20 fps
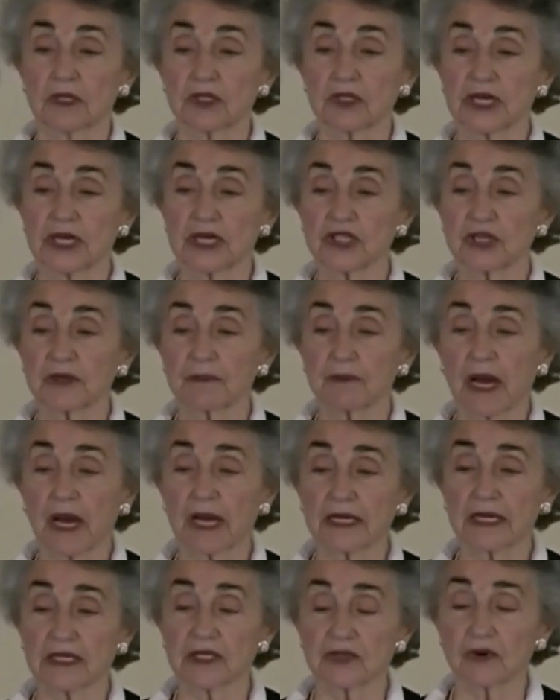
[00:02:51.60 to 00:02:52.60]
Changing
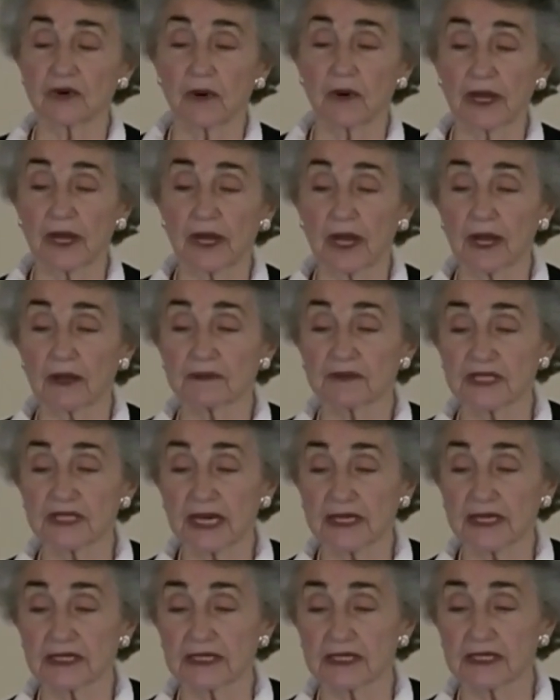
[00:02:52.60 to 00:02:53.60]
bodies, growing up,
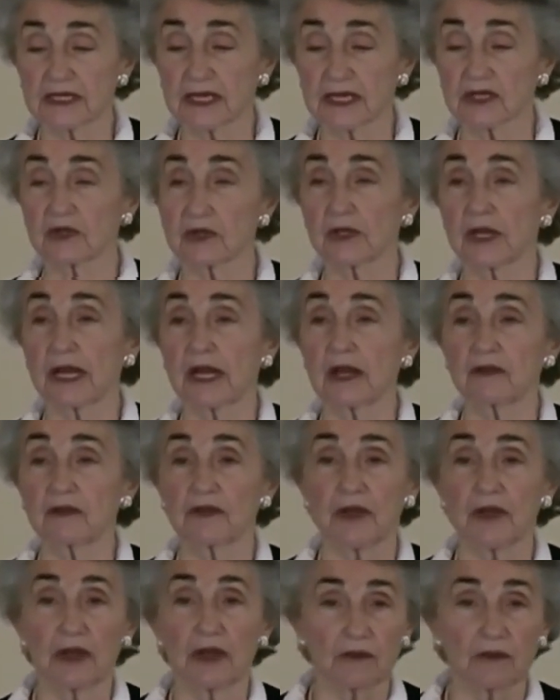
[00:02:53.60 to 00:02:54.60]
sex and sexual
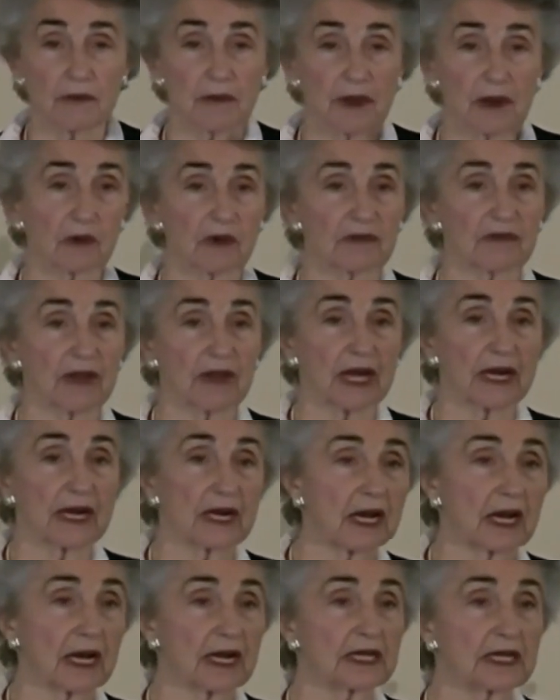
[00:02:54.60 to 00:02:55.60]
health. Remember, we've got
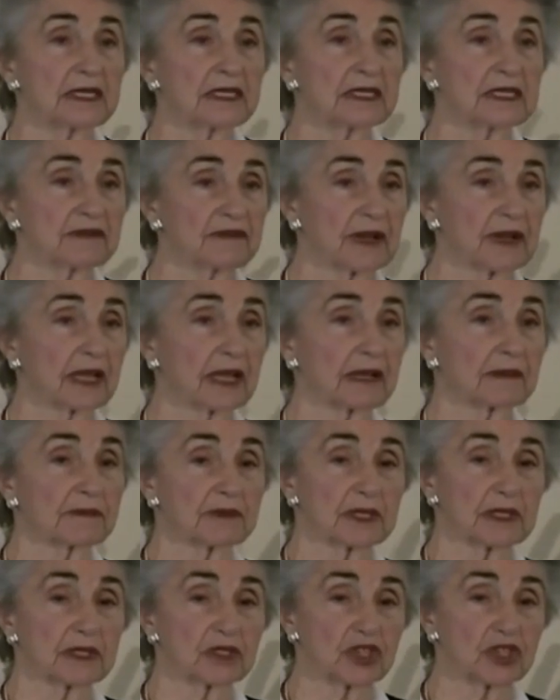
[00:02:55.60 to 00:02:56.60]
an
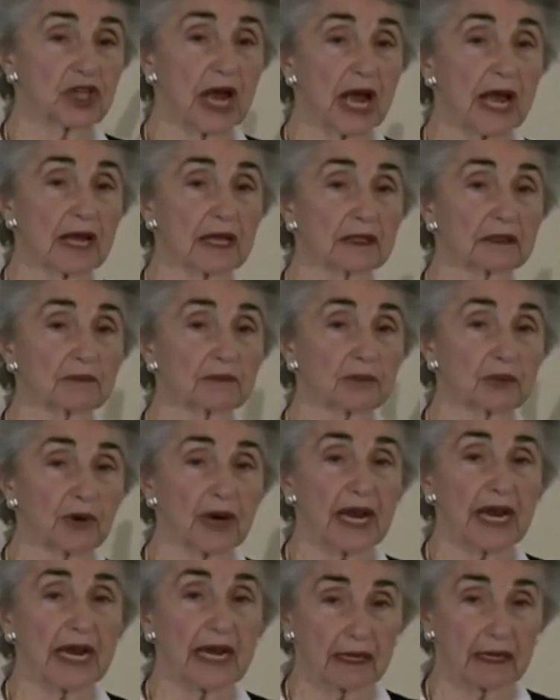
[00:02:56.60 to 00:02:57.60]
undeveloped child
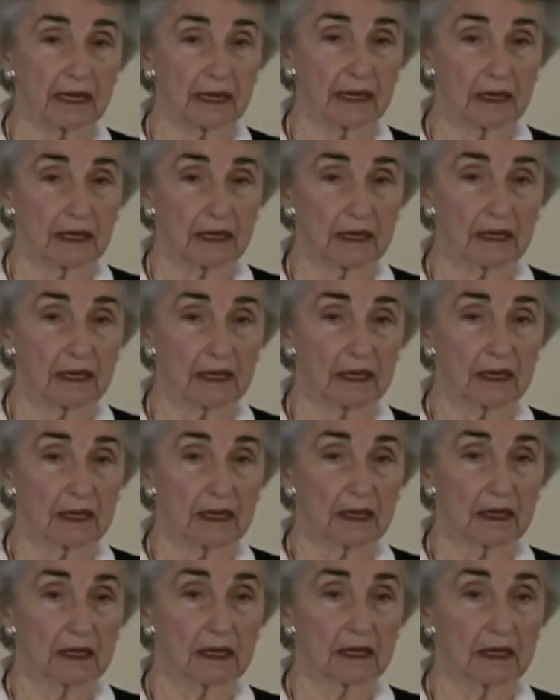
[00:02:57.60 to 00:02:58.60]
brain
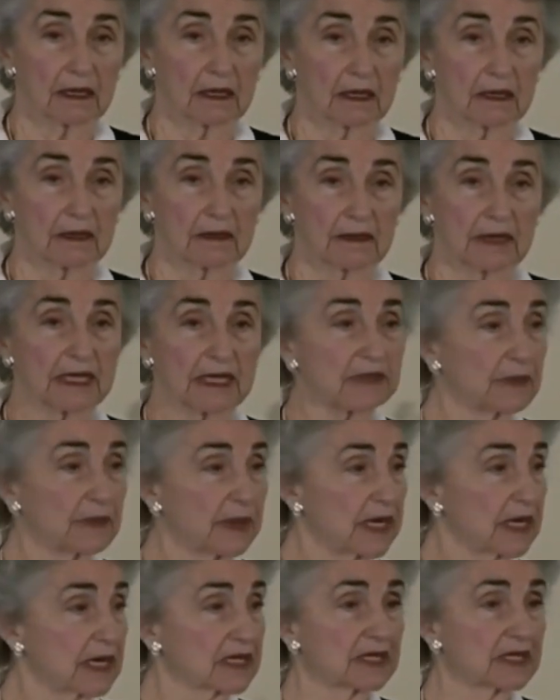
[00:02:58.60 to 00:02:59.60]
that is
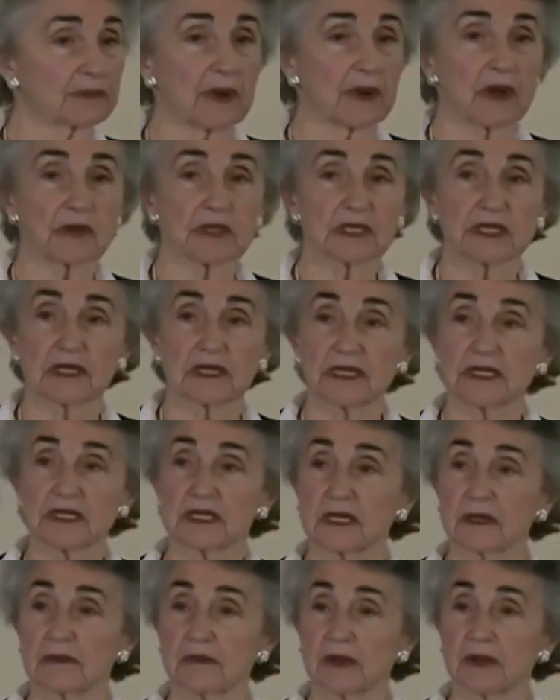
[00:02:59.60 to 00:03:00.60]
being exposed to these
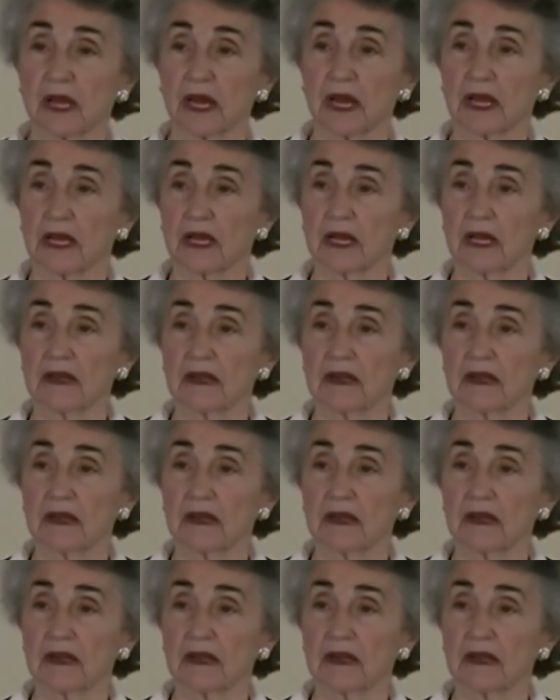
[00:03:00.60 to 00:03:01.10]
stimuli.